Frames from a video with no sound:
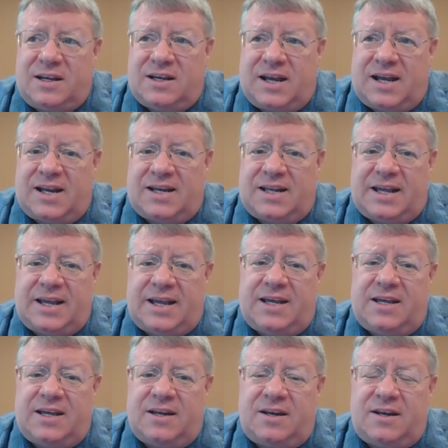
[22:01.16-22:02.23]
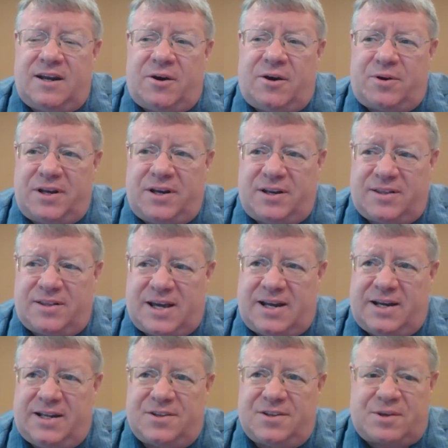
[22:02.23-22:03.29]
And he noted
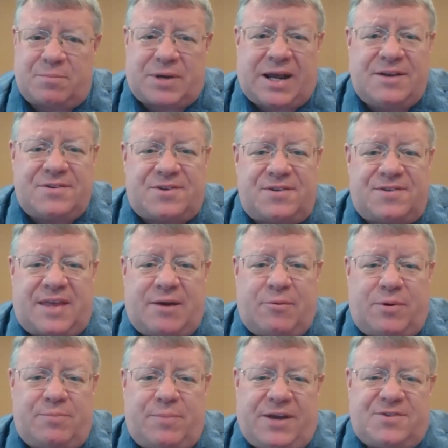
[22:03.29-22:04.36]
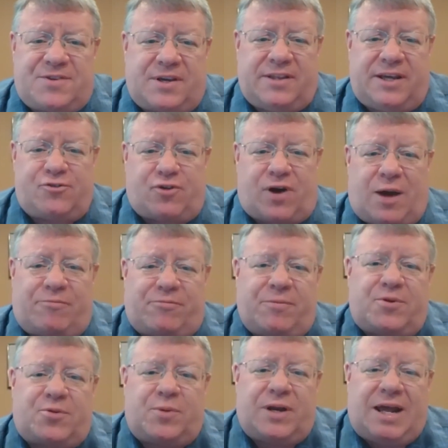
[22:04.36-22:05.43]
that in some cases they would basically drop
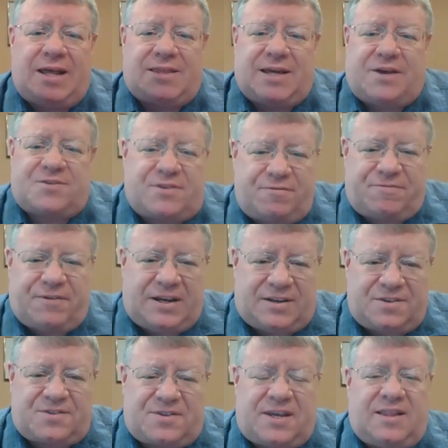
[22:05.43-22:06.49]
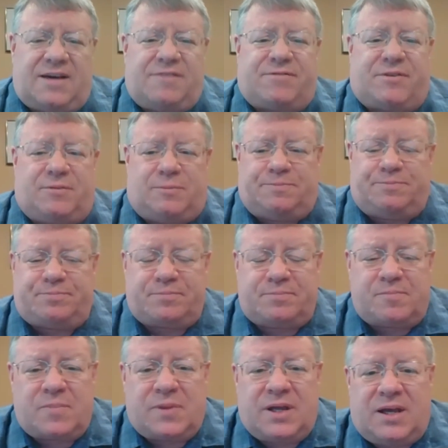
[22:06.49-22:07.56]
from 28,000 feet to sea level.
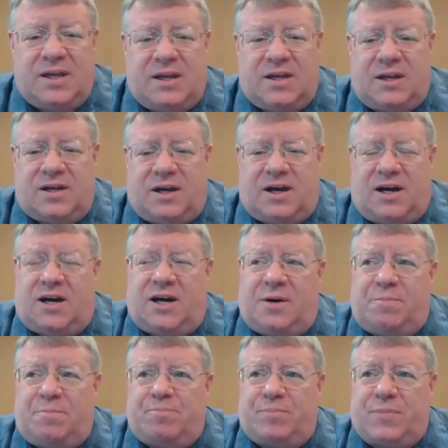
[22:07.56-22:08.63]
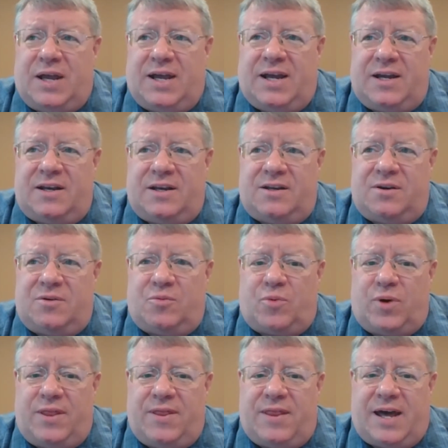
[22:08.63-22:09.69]
And
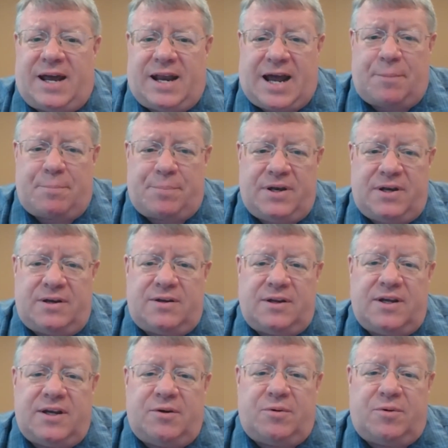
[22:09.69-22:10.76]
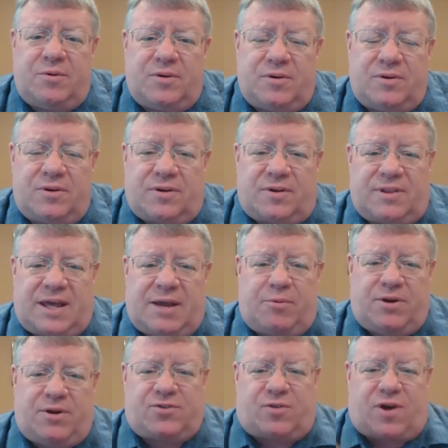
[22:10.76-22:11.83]
when that happened, they
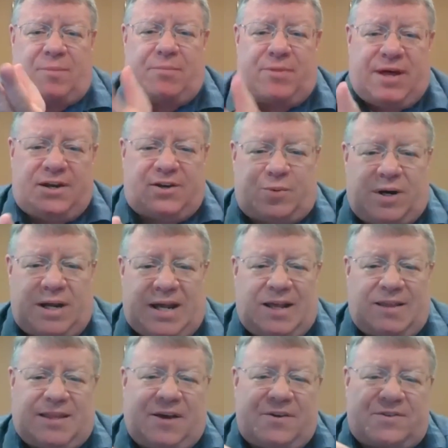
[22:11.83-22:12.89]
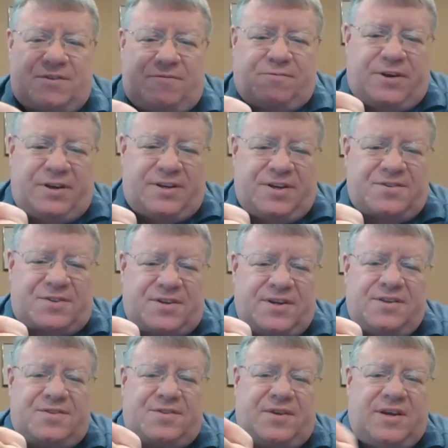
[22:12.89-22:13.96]
would drop that 28,000 foot
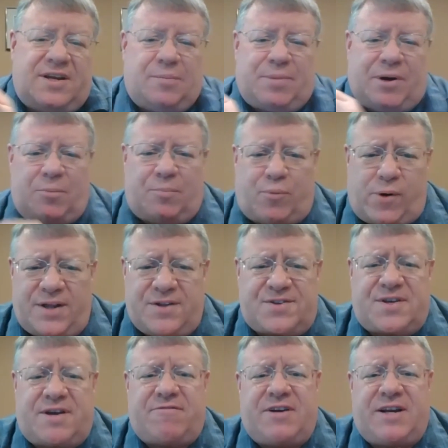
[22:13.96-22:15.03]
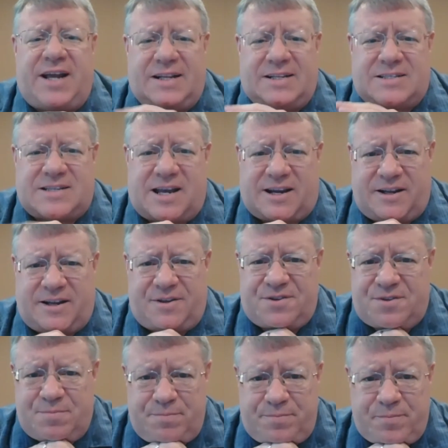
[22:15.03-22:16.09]
distance in about 0.78 seconds.